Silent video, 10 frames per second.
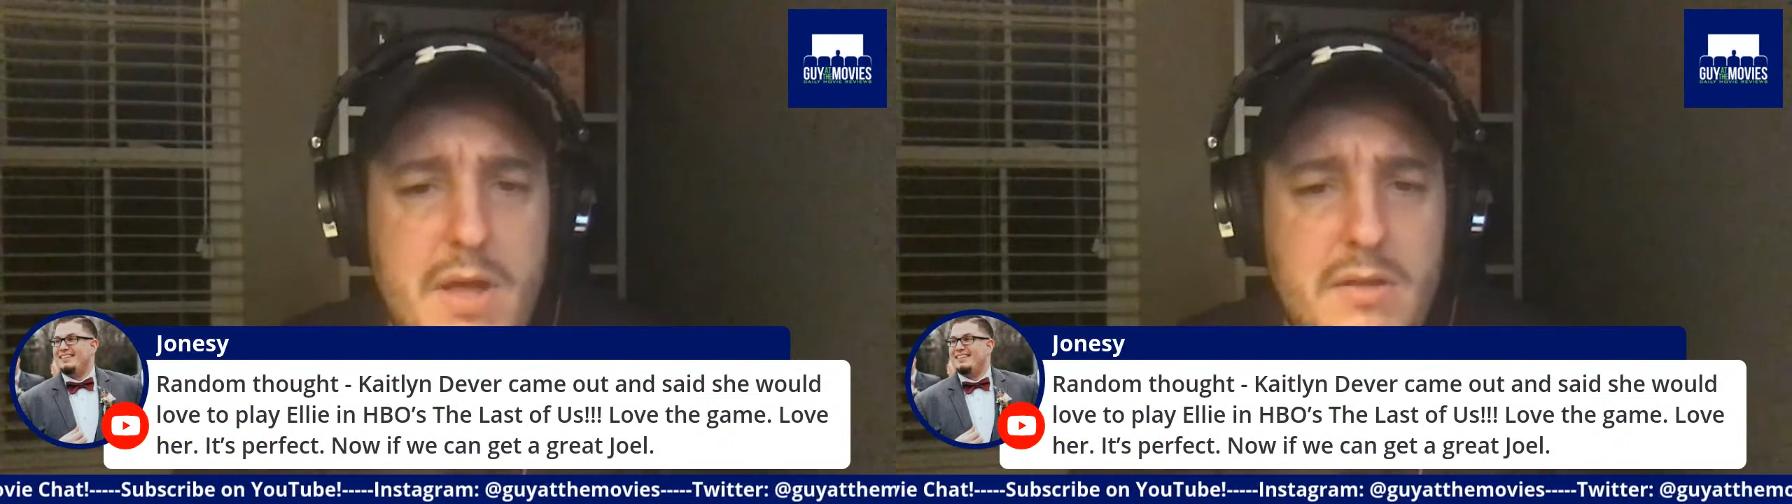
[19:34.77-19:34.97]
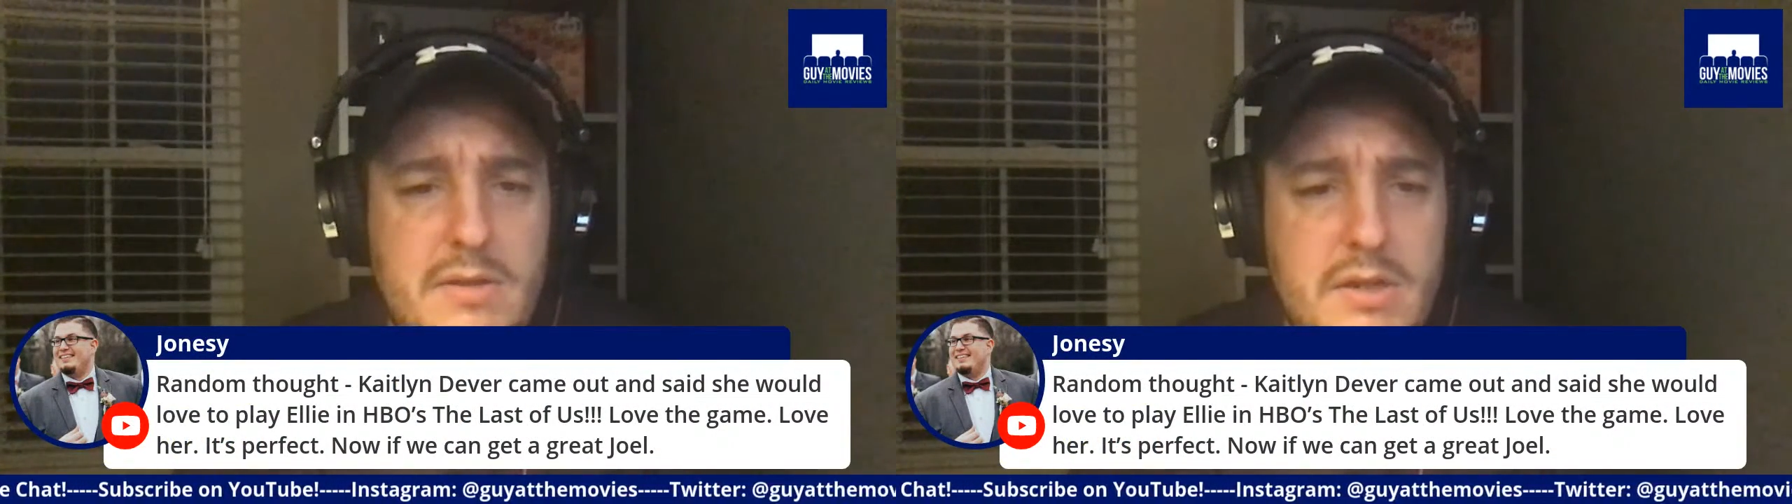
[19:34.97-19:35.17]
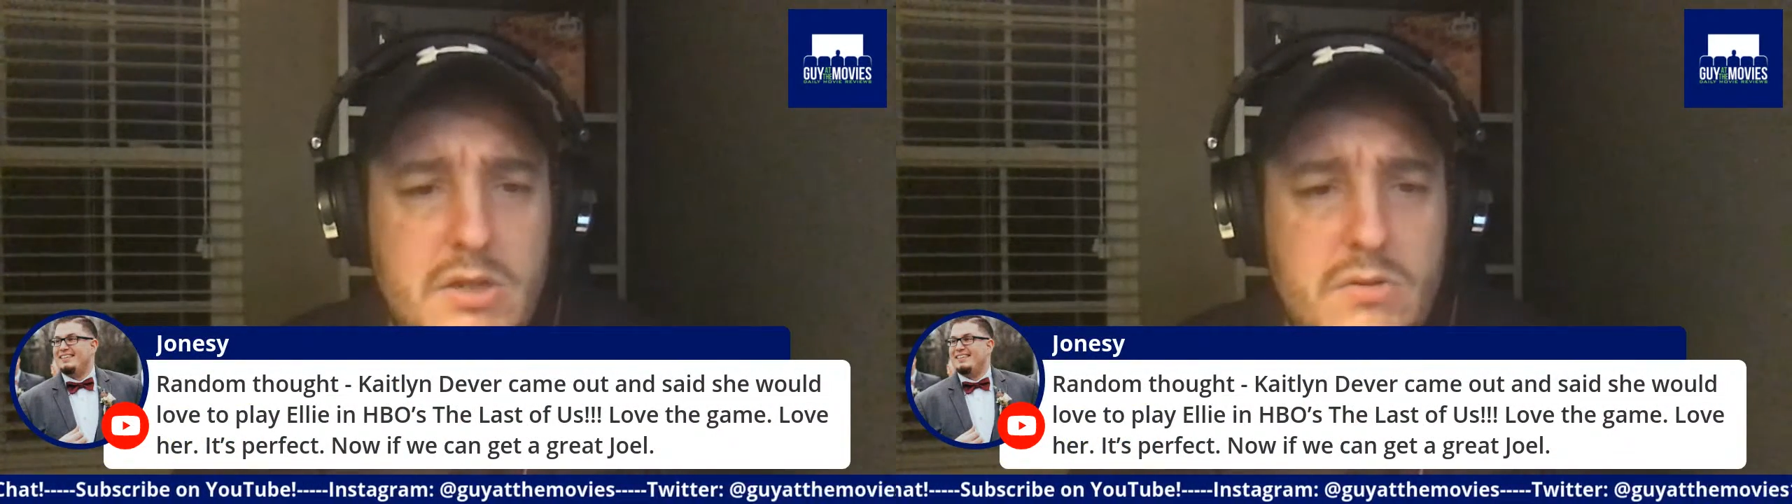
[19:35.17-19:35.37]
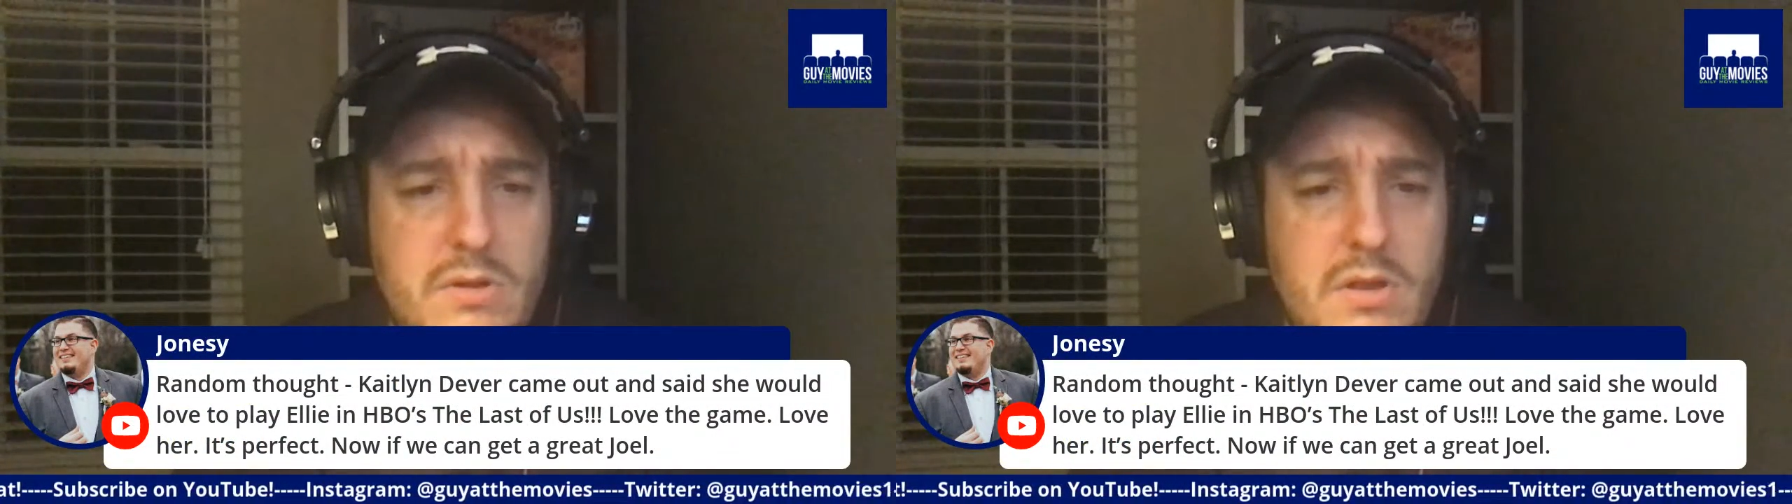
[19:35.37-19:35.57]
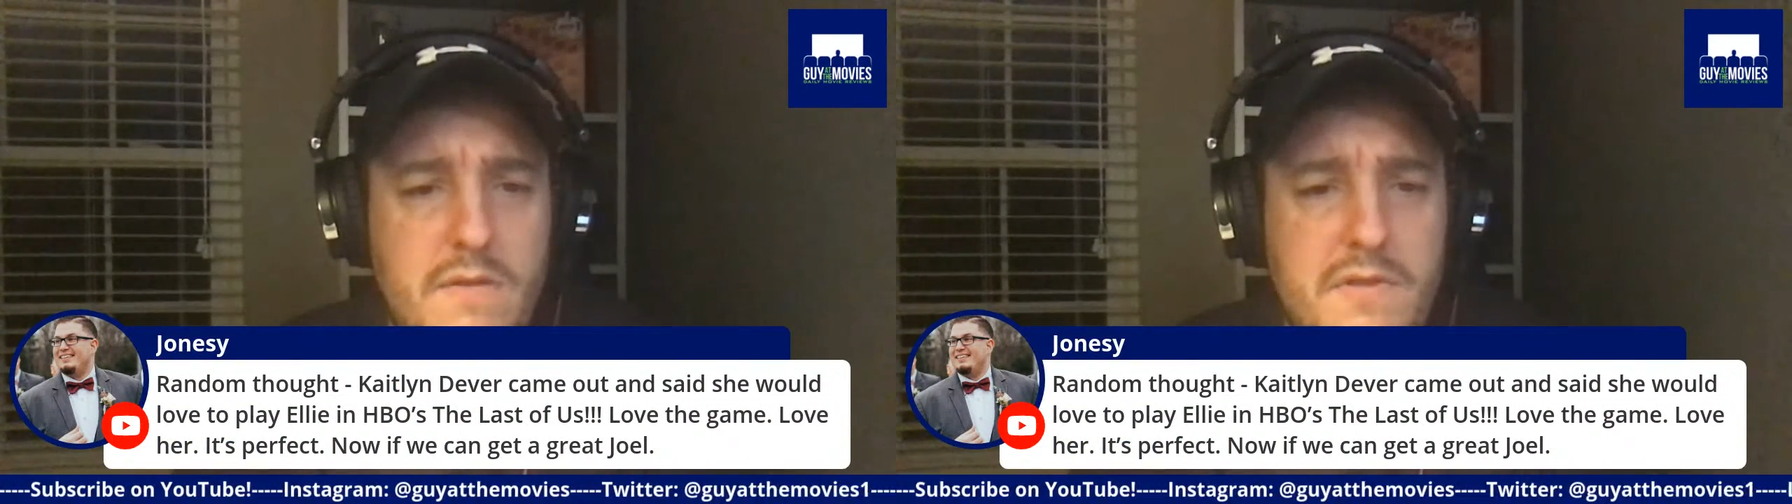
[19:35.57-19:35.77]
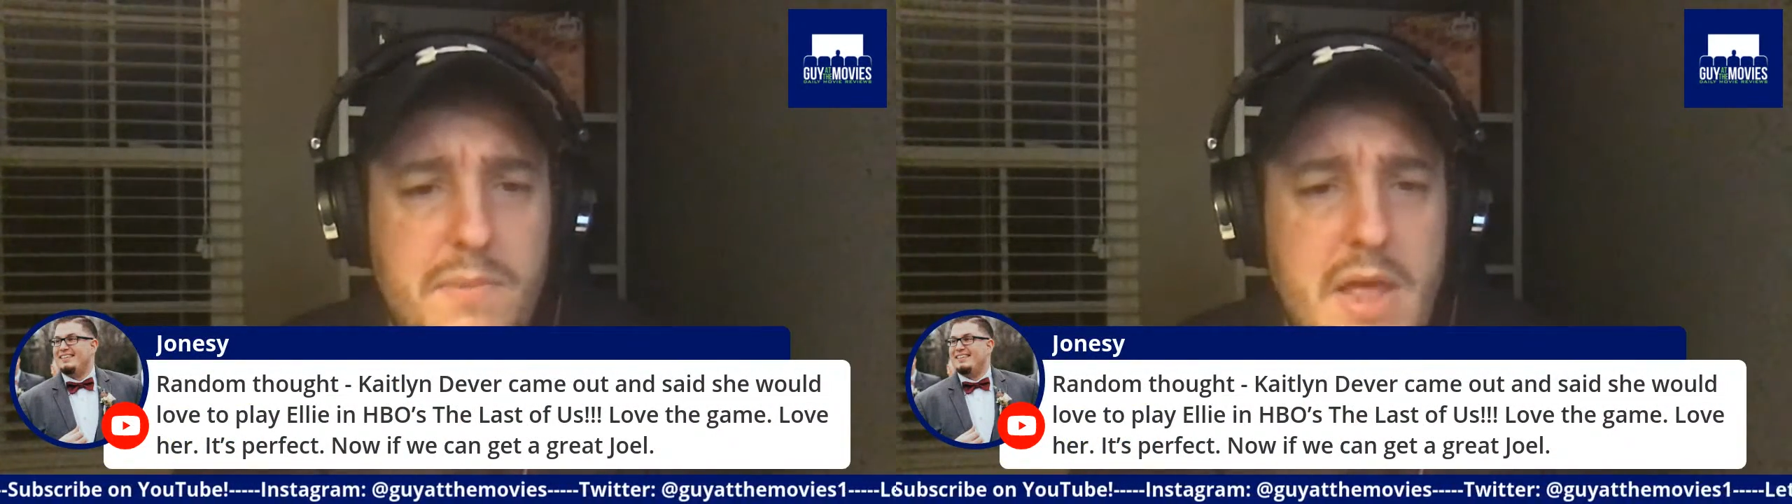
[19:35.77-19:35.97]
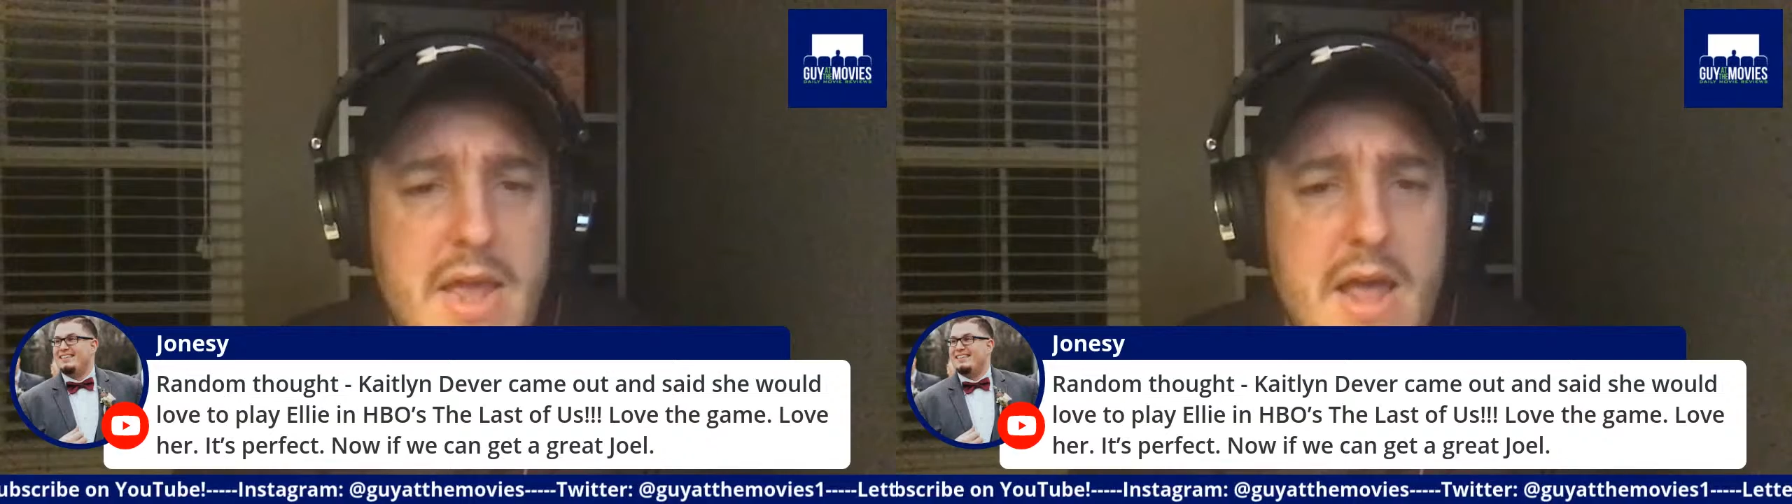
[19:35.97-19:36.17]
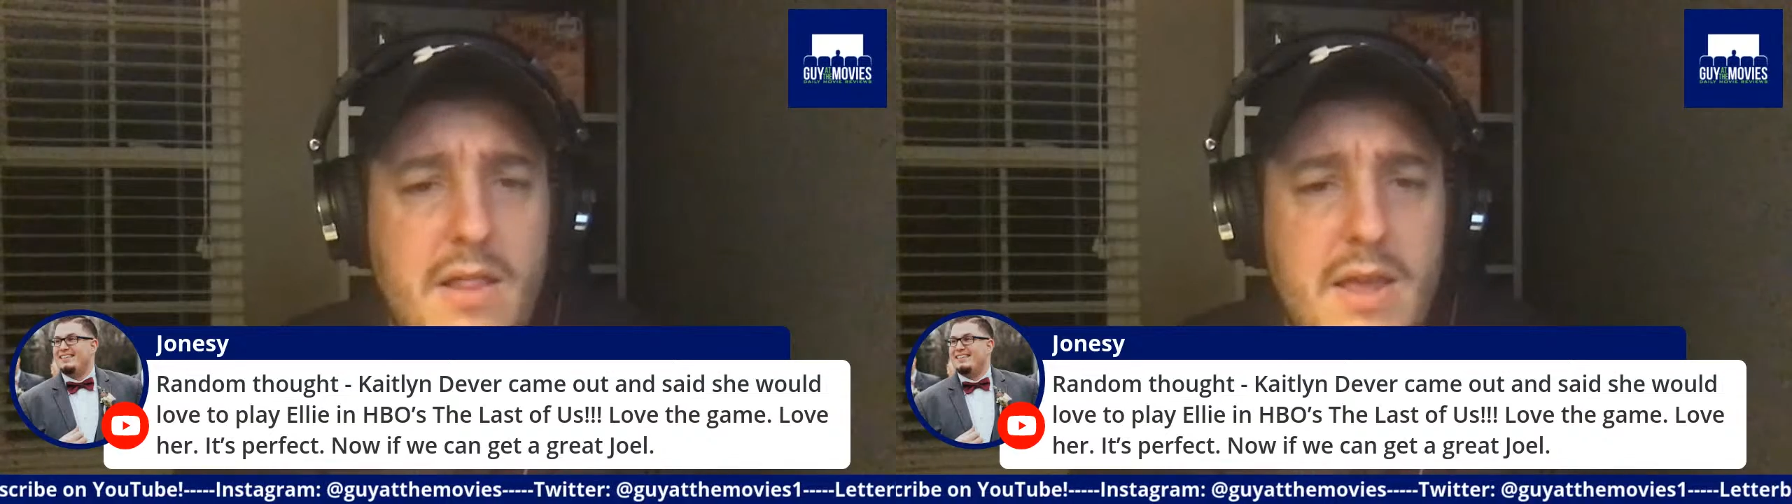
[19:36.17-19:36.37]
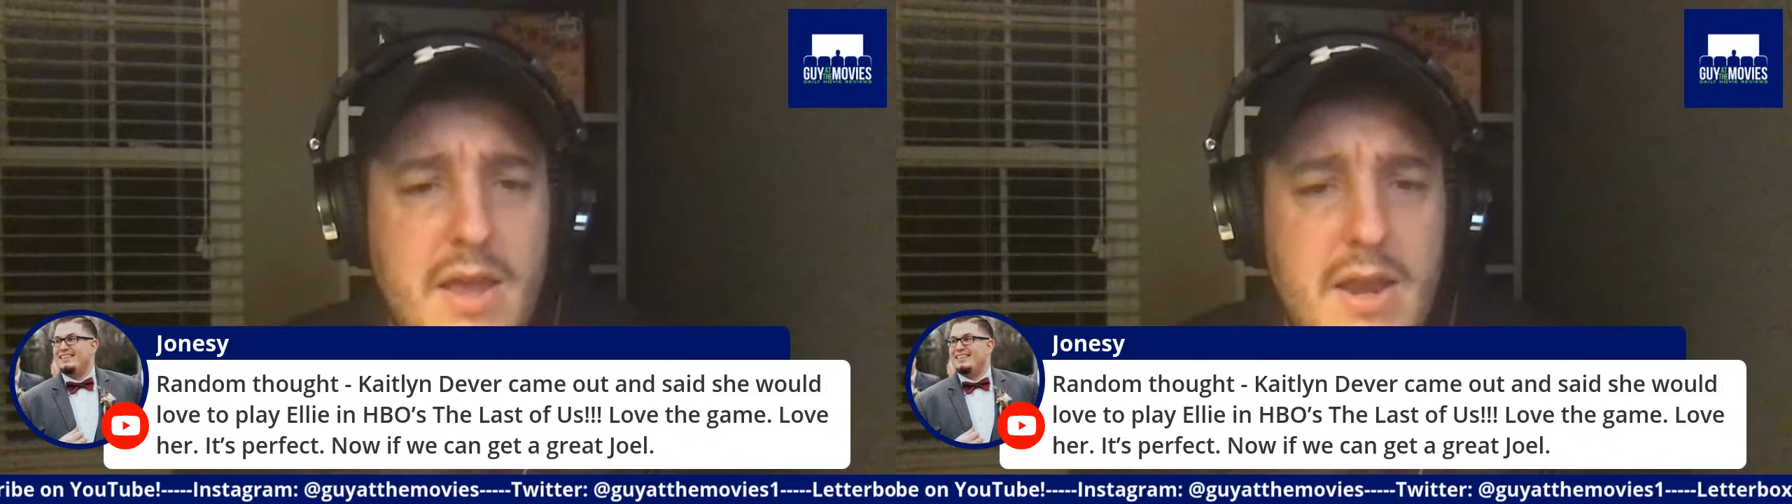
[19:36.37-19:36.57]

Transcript: out and said she would love to play Ellie